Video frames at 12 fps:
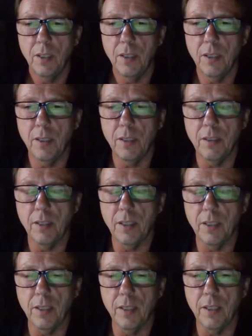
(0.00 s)

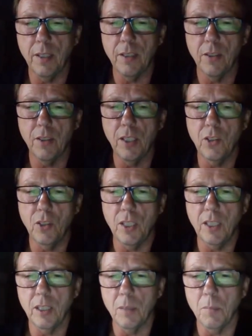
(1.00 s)
And I did
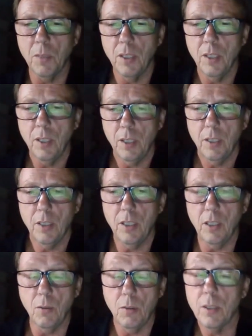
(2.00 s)
say to them,
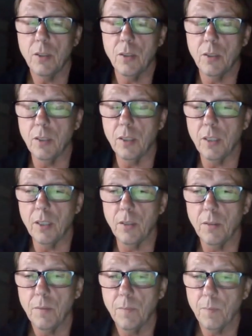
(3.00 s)
do you know, I said, there's
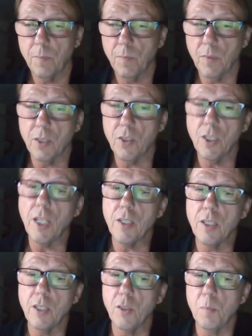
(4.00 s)
another
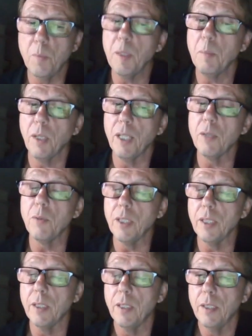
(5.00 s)
60 odd people out
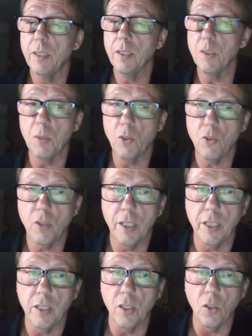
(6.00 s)
there that's been
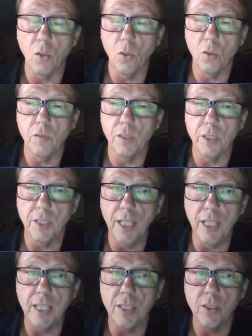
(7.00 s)
trying all of their
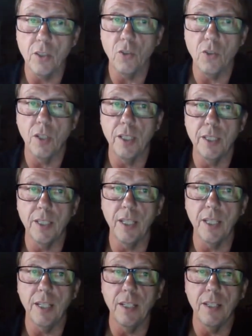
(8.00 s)
days to try and
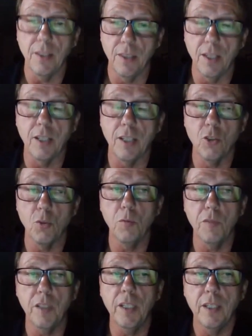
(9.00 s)
get that
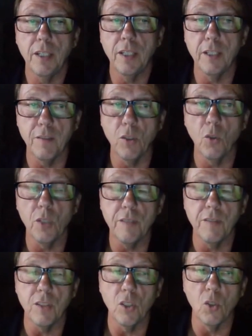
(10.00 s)
trophy and they've not
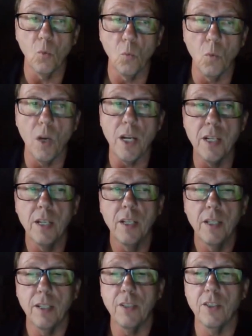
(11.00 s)
even got one.
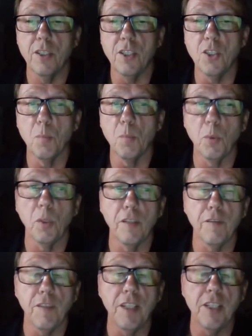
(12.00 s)
I said, you're
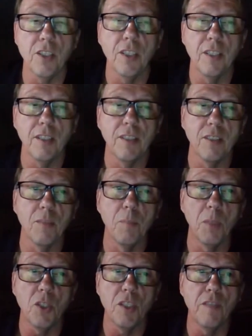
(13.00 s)
pulling a face at
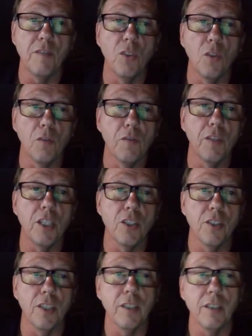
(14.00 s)
because you've not
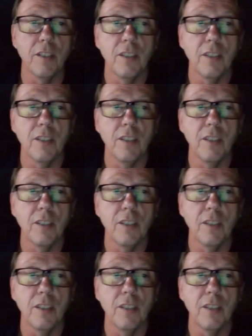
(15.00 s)
finished third.